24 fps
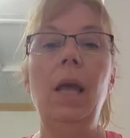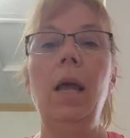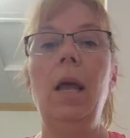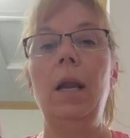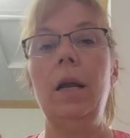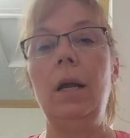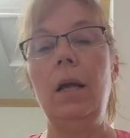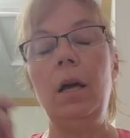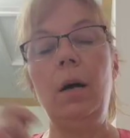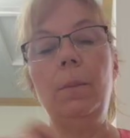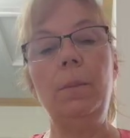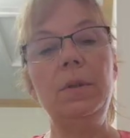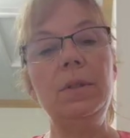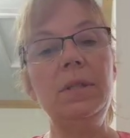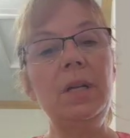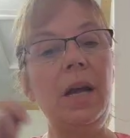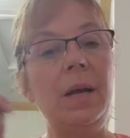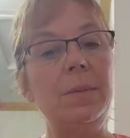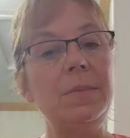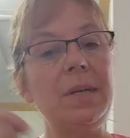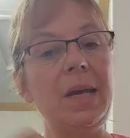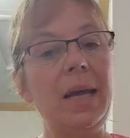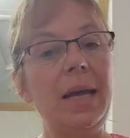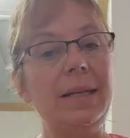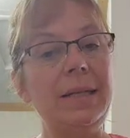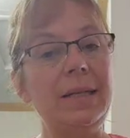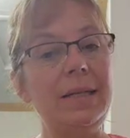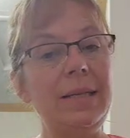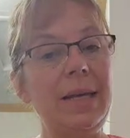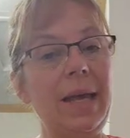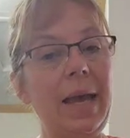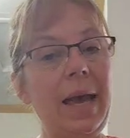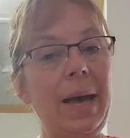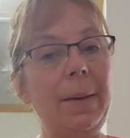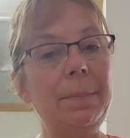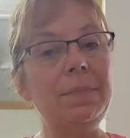And a couple times I had to
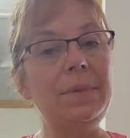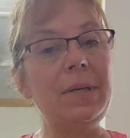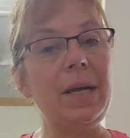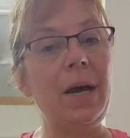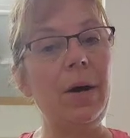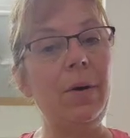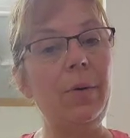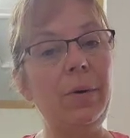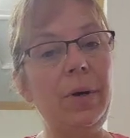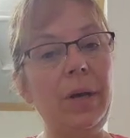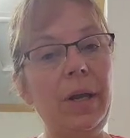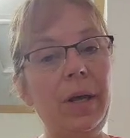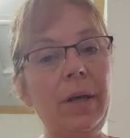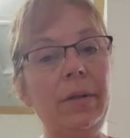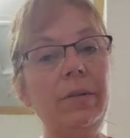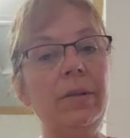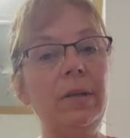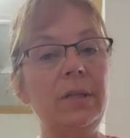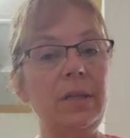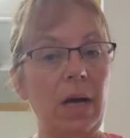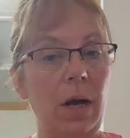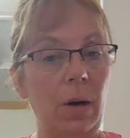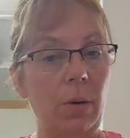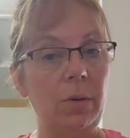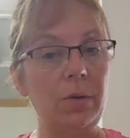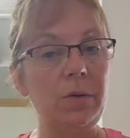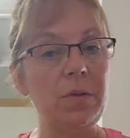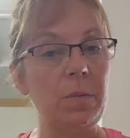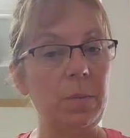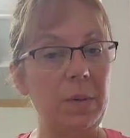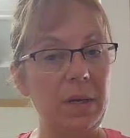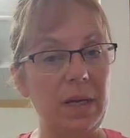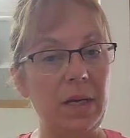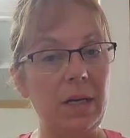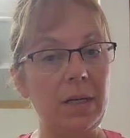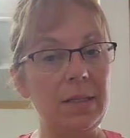tap down in the dowels
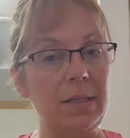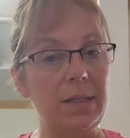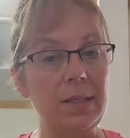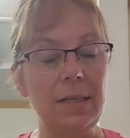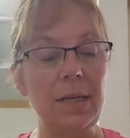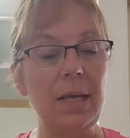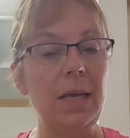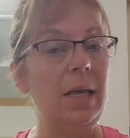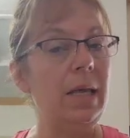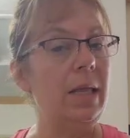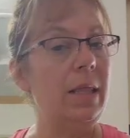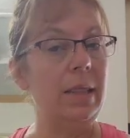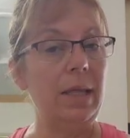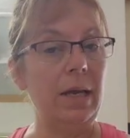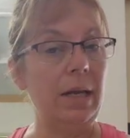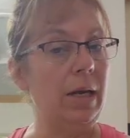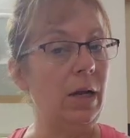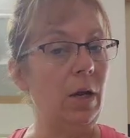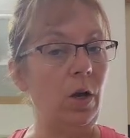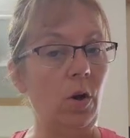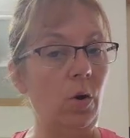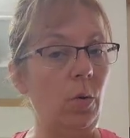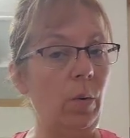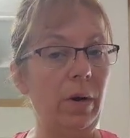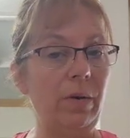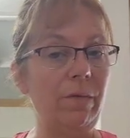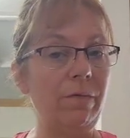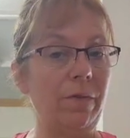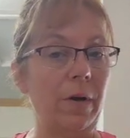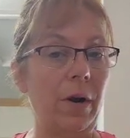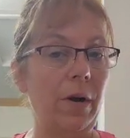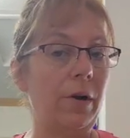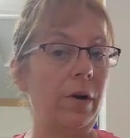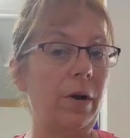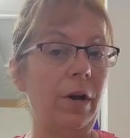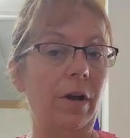because they didn't go in
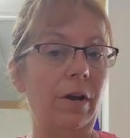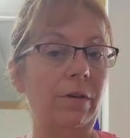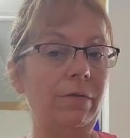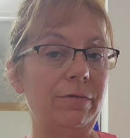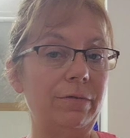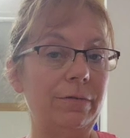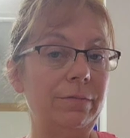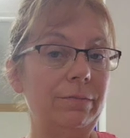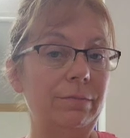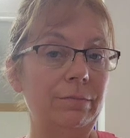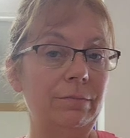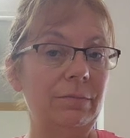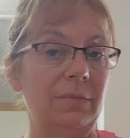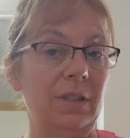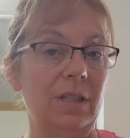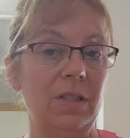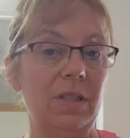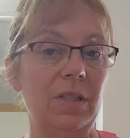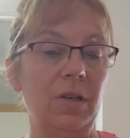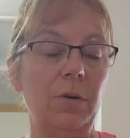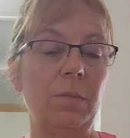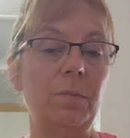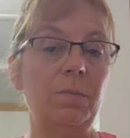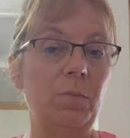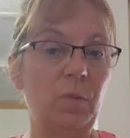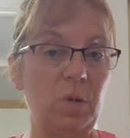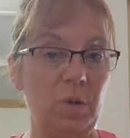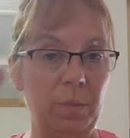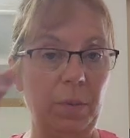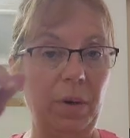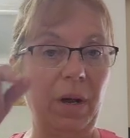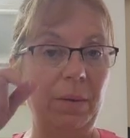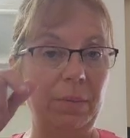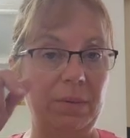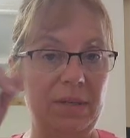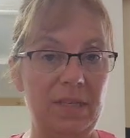far enough, because there was
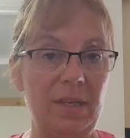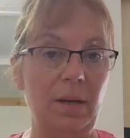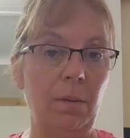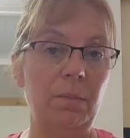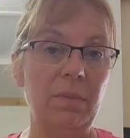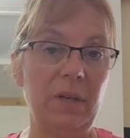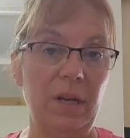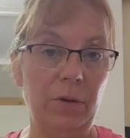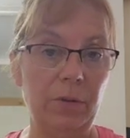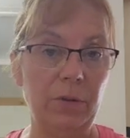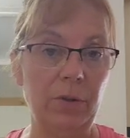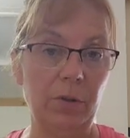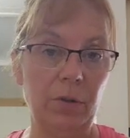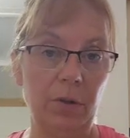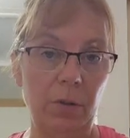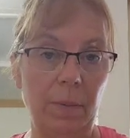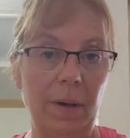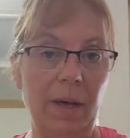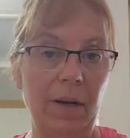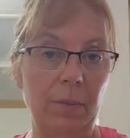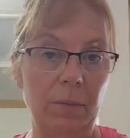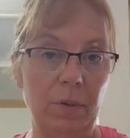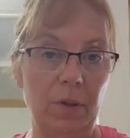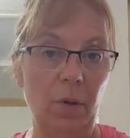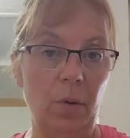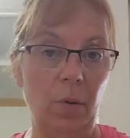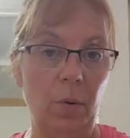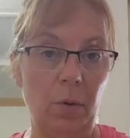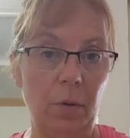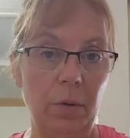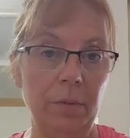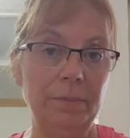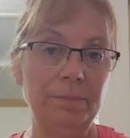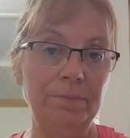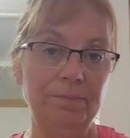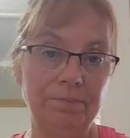probably something down there in the bottom of the
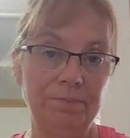hole.